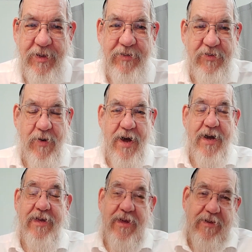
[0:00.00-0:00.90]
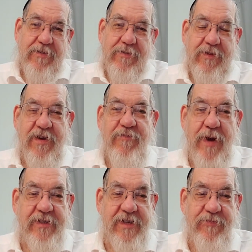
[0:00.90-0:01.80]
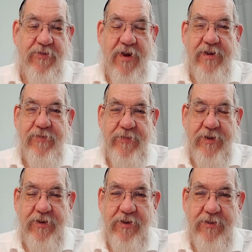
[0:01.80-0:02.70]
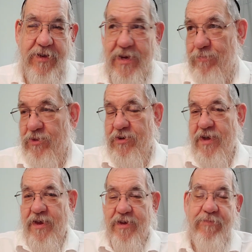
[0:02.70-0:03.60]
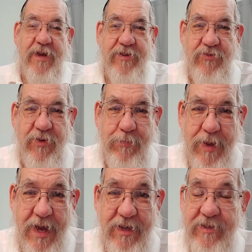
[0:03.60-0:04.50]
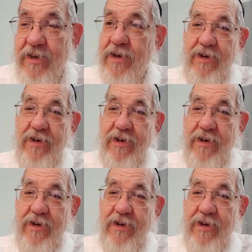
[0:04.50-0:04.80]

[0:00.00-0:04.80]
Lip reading: So I give myself credit for the good, and I'm looking at him that he's doing bad.